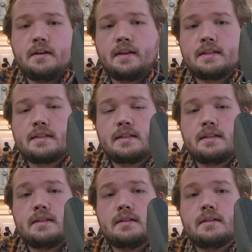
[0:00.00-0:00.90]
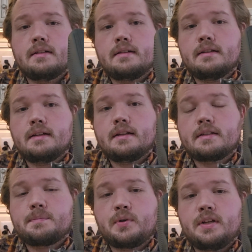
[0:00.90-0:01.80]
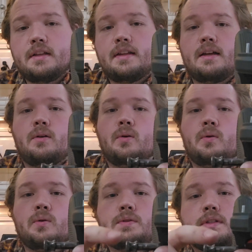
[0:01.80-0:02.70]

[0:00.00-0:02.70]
That's the spring that holds